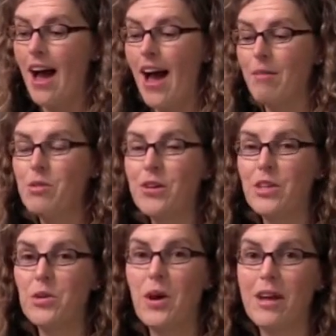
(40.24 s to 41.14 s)
I'm going
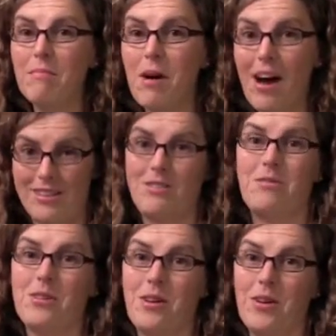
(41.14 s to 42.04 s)
to unbox it
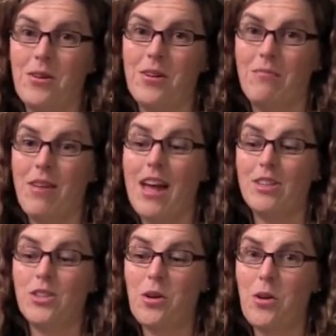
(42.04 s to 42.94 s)
for you and
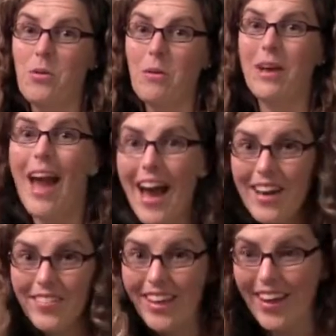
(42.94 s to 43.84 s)
show you what we
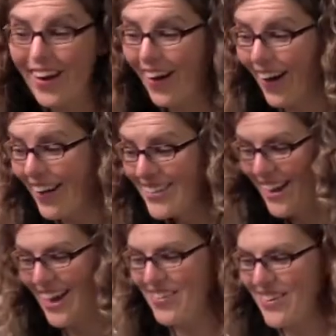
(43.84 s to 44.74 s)
have here. It's
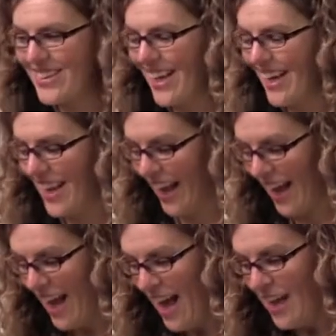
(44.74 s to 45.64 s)
kind of
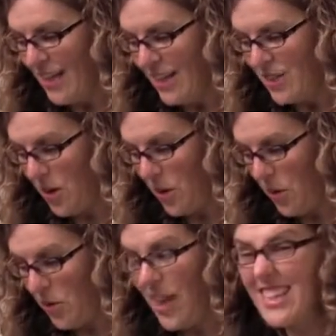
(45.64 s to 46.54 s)
exciting.
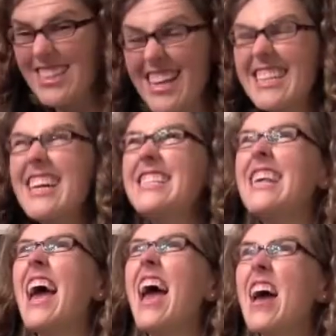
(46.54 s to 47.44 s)
So they sent us
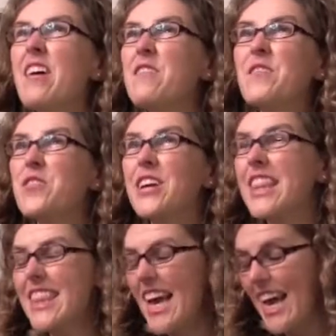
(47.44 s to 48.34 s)

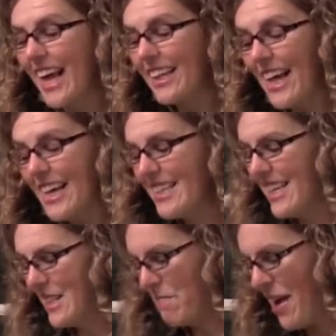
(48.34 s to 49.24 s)
everything. Liza
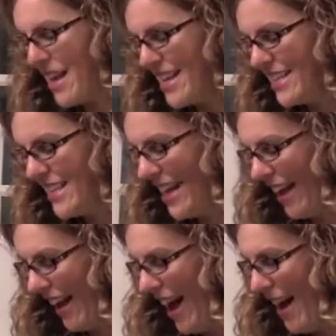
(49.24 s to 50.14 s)
is amazing.